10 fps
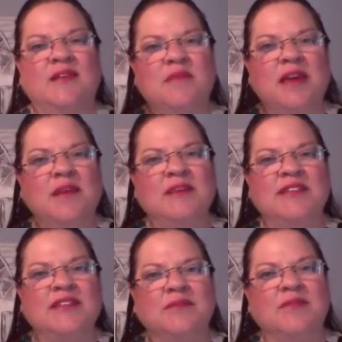may be
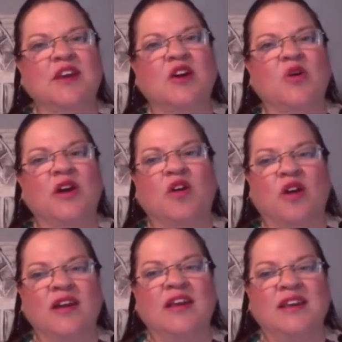something going
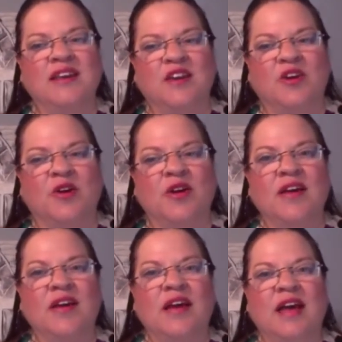on in here,
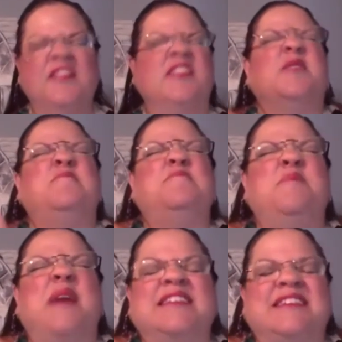and that the
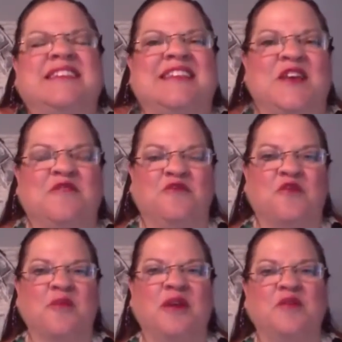best thing
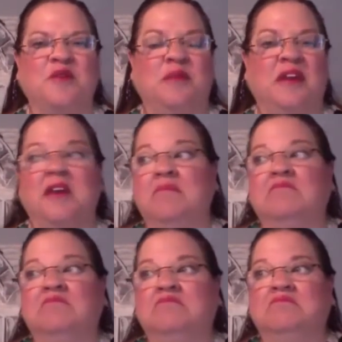for me would be
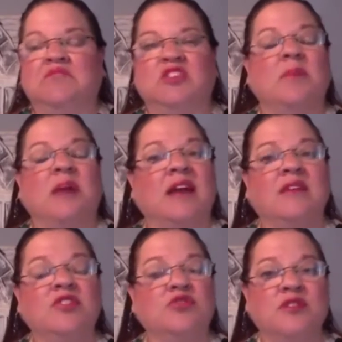some kind
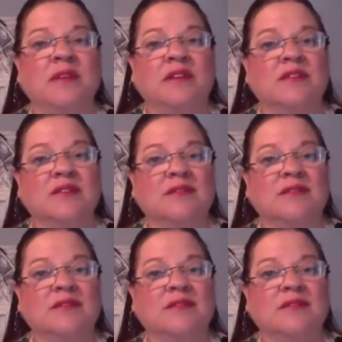of a treatment.